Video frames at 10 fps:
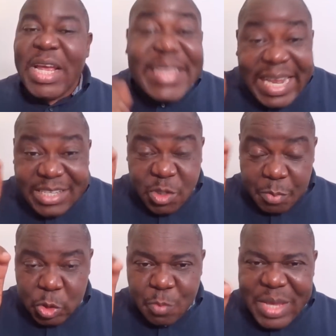That is
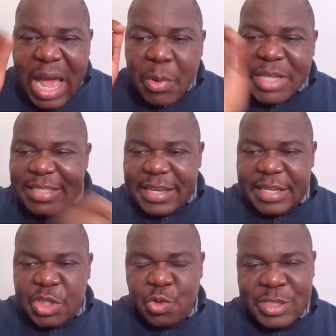supposed to be our
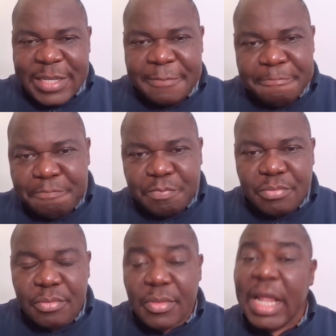sacred duty.
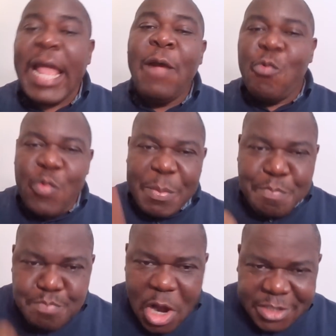And we
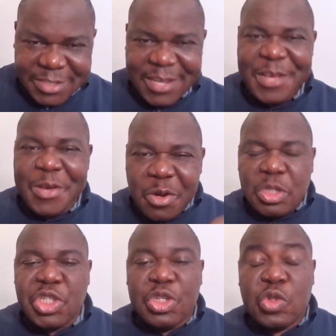must
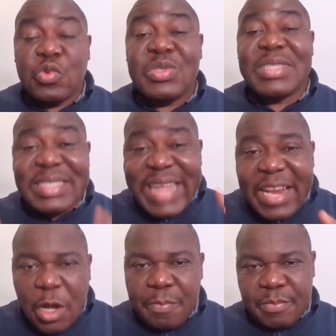continue to
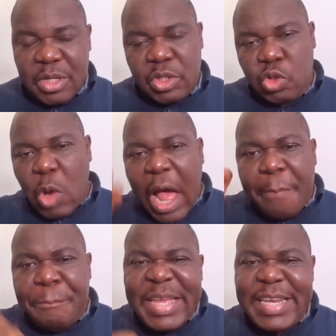stand up to
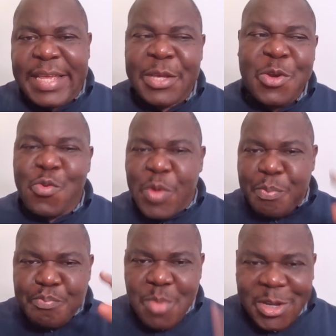our billing. We
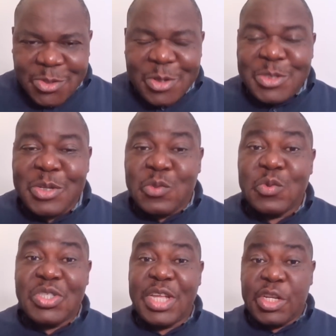must continue to
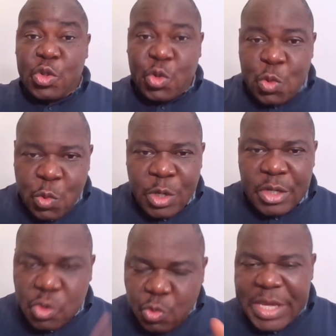stay true
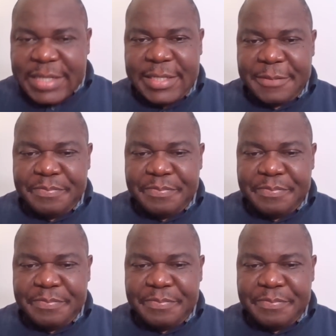to it.